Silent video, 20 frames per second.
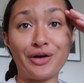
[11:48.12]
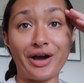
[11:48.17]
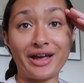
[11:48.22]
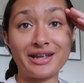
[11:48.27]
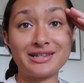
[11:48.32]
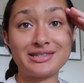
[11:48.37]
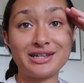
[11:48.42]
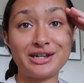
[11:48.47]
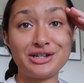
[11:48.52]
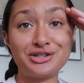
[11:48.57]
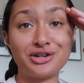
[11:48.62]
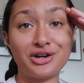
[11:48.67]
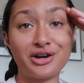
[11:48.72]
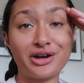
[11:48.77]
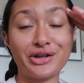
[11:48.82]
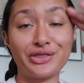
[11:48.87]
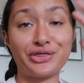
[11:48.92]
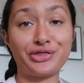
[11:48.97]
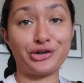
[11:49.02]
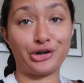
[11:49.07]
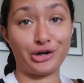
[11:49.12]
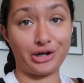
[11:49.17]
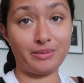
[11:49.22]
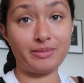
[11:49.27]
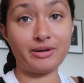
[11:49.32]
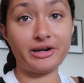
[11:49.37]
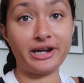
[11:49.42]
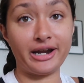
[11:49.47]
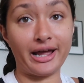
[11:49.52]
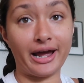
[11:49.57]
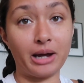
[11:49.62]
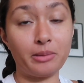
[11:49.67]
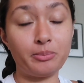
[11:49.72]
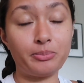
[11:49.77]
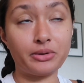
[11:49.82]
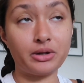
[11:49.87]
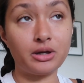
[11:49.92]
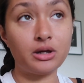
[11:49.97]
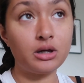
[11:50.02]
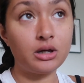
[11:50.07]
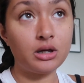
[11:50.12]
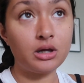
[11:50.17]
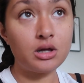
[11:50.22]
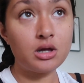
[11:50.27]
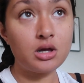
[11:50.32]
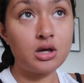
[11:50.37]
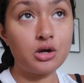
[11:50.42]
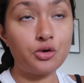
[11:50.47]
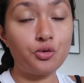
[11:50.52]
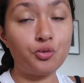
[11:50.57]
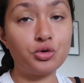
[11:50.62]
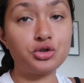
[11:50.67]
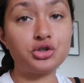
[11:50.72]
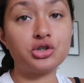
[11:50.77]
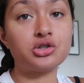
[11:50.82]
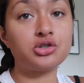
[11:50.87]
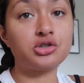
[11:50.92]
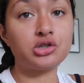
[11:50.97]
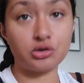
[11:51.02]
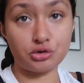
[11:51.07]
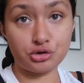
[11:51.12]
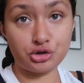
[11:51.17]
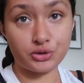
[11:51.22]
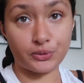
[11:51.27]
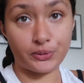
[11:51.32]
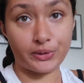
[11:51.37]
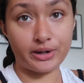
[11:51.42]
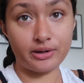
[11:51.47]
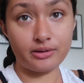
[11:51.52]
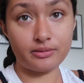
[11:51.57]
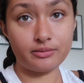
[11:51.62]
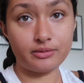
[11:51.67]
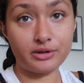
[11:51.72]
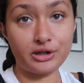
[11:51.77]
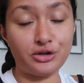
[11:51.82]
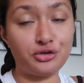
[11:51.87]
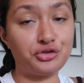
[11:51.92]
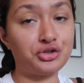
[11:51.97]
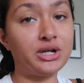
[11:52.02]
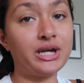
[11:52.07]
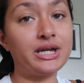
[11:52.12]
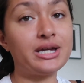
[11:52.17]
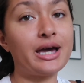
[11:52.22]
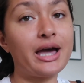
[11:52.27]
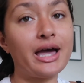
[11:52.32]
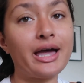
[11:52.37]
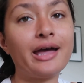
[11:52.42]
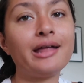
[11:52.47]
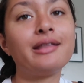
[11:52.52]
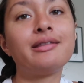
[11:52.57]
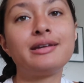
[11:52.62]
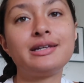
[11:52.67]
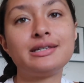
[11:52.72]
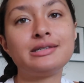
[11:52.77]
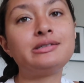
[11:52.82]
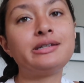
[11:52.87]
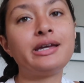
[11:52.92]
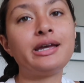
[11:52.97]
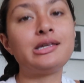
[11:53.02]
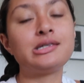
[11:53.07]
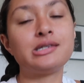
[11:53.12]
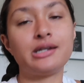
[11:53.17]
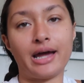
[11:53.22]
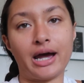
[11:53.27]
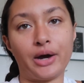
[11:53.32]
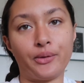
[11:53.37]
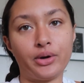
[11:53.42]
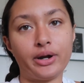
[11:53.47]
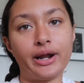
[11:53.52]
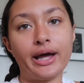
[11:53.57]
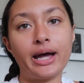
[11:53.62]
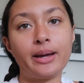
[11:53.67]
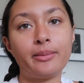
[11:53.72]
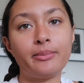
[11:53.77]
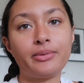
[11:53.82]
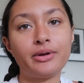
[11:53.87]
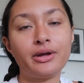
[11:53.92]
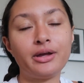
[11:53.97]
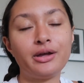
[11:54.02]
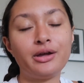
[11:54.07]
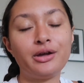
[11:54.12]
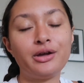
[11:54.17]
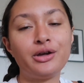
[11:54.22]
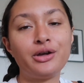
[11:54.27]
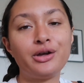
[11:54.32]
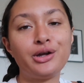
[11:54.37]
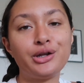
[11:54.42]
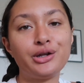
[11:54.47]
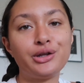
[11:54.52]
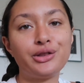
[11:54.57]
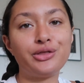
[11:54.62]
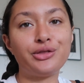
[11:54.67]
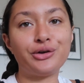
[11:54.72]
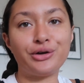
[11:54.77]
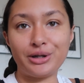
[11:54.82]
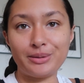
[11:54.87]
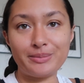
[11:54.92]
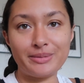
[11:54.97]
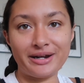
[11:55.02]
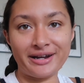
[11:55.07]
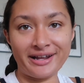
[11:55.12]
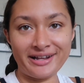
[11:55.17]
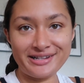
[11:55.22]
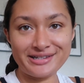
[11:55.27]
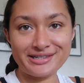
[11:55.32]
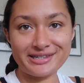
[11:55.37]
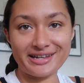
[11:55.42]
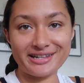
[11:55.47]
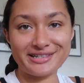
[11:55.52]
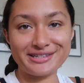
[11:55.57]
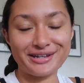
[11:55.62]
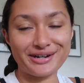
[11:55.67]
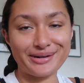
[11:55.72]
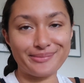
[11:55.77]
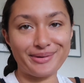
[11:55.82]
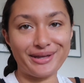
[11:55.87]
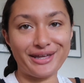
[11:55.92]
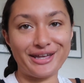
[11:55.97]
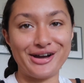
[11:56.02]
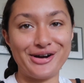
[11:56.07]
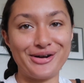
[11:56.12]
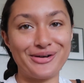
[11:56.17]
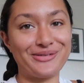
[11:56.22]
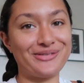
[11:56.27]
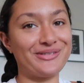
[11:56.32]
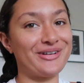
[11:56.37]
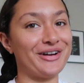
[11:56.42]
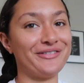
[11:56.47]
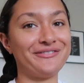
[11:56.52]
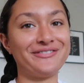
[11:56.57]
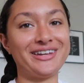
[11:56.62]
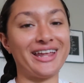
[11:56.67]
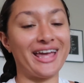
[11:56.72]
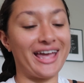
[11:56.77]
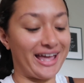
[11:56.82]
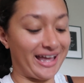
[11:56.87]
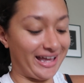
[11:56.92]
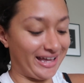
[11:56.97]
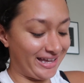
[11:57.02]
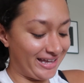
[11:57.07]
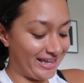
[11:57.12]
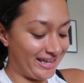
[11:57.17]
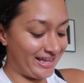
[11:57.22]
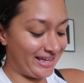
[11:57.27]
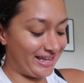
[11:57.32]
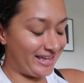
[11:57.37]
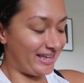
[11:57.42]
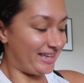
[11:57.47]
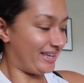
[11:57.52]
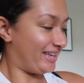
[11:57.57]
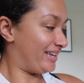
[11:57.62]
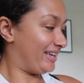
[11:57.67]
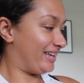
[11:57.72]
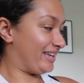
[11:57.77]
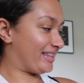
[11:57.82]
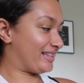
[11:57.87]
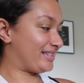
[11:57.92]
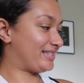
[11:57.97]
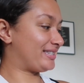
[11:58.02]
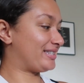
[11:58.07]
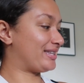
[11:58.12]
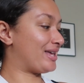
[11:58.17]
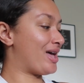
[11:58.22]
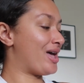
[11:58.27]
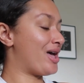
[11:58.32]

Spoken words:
guys, he took a 30-minute nap, which is so short. He usually at least takes an hour nap. 30 minutes, it's gonna be a rough day. It's